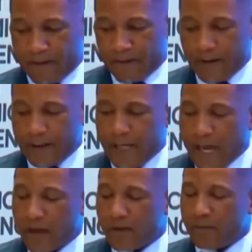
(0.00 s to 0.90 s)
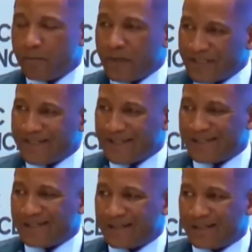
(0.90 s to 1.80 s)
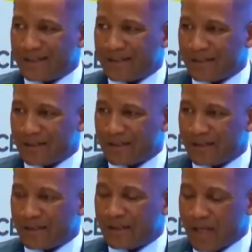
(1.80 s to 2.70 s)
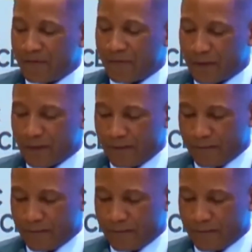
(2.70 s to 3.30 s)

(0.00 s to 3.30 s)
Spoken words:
and agribusinesses in Africa.